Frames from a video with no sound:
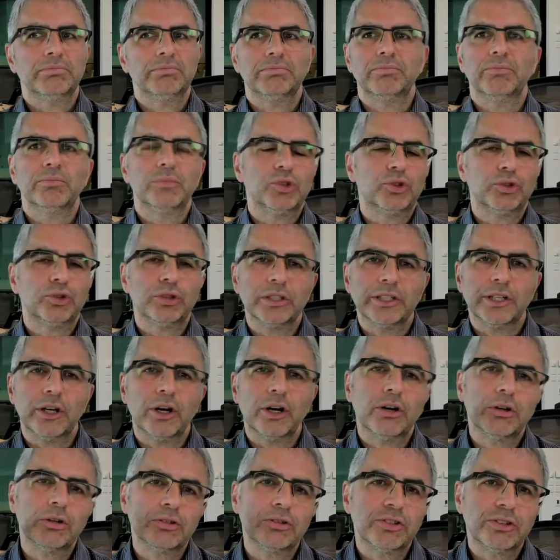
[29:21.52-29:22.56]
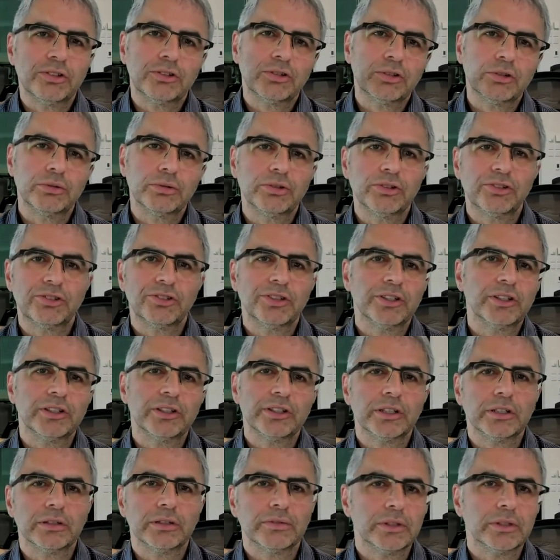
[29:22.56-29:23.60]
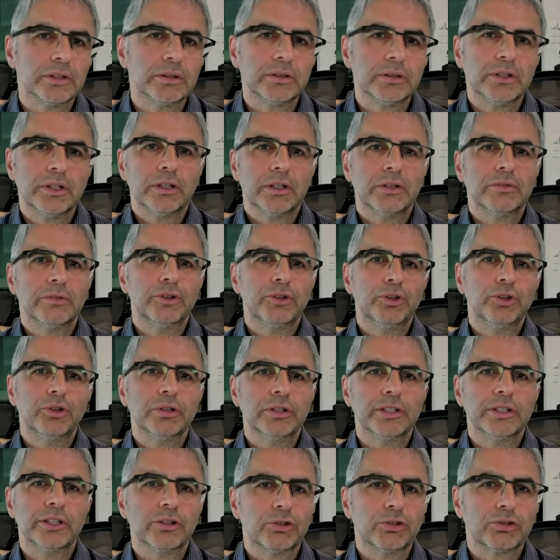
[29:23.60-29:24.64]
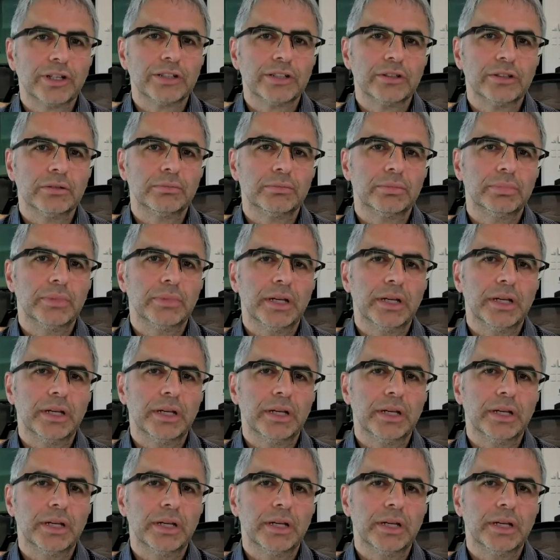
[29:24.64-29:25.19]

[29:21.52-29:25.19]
drilling holes into the ceiling of a newly constructed